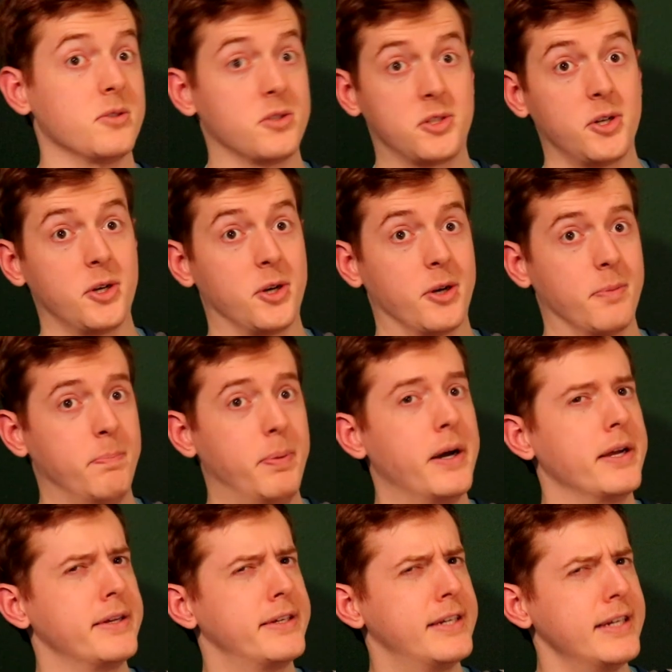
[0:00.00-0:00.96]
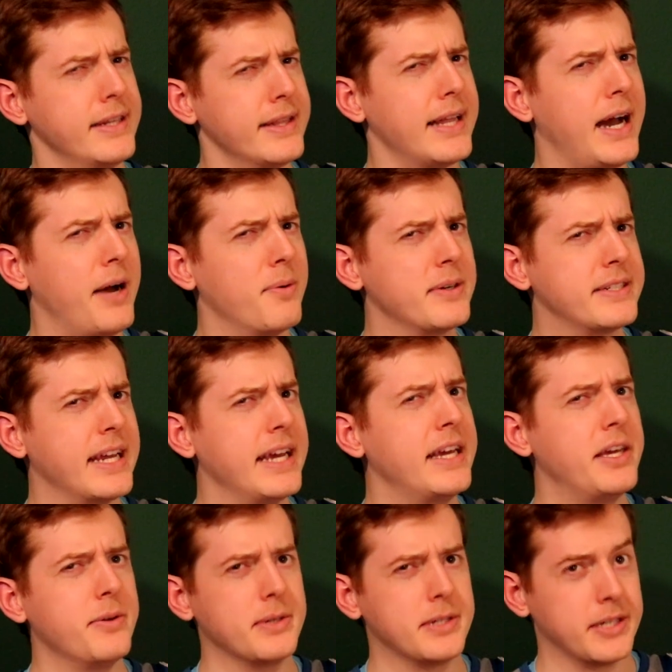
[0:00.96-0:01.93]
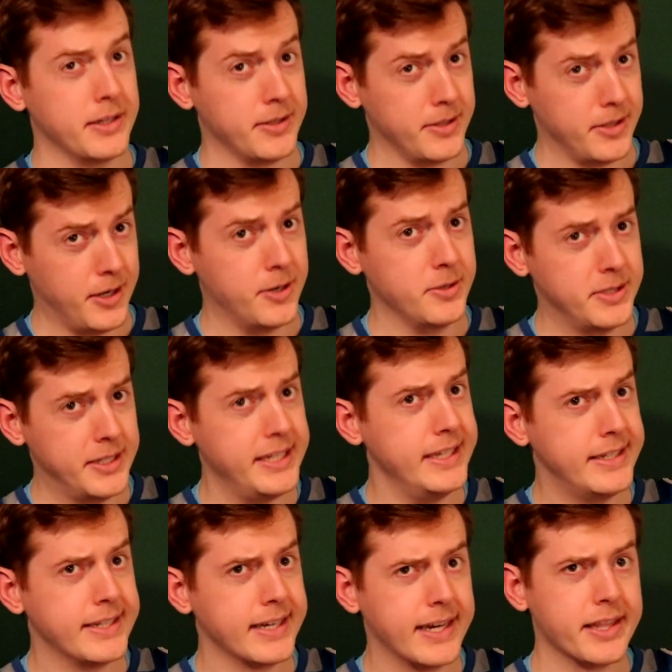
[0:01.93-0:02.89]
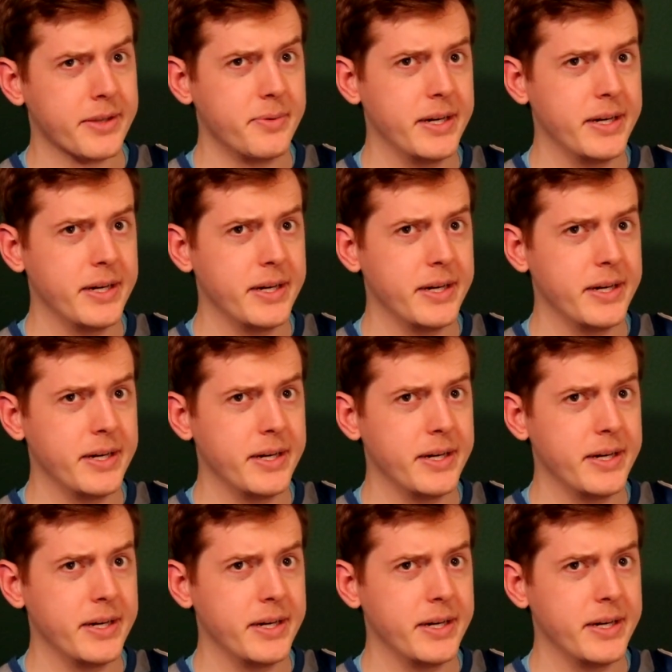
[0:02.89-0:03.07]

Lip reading: Sure, but didn't that one take you until OT to get the